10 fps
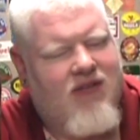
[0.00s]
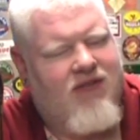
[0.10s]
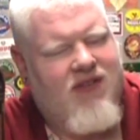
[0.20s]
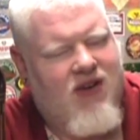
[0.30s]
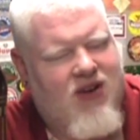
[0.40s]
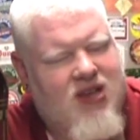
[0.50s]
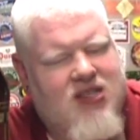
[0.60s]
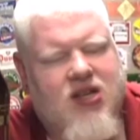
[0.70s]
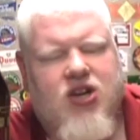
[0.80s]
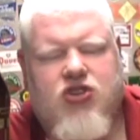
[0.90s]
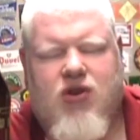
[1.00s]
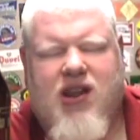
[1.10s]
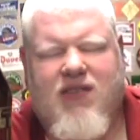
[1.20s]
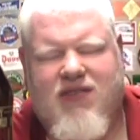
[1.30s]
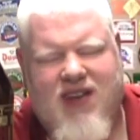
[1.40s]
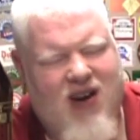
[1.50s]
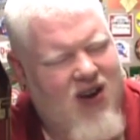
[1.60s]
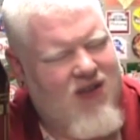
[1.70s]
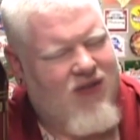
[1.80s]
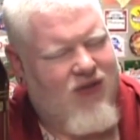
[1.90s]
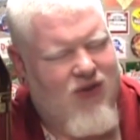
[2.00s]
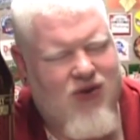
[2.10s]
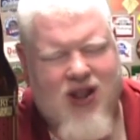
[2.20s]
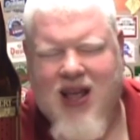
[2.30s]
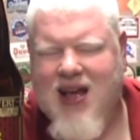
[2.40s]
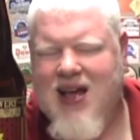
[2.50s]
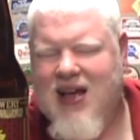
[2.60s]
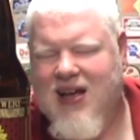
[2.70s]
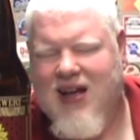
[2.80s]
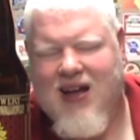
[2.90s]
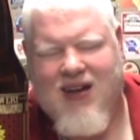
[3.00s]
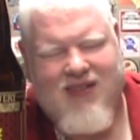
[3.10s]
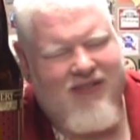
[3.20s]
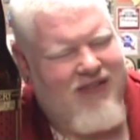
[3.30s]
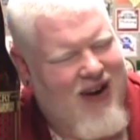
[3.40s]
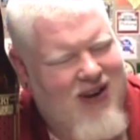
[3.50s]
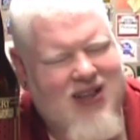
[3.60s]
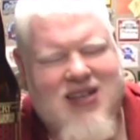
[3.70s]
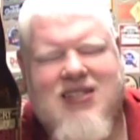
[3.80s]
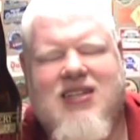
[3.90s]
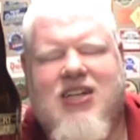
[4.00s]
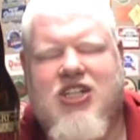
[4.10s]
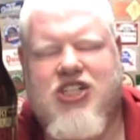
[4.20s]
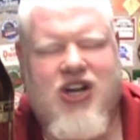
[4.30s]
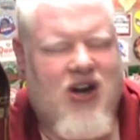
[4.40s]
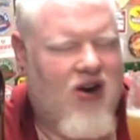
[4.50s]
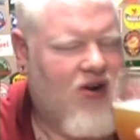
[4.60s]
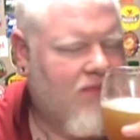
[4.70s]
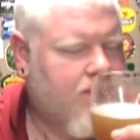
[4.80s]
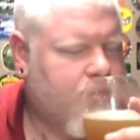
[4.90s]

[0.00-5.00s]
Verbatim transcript: very easy to drink, very fruity, very easy to share.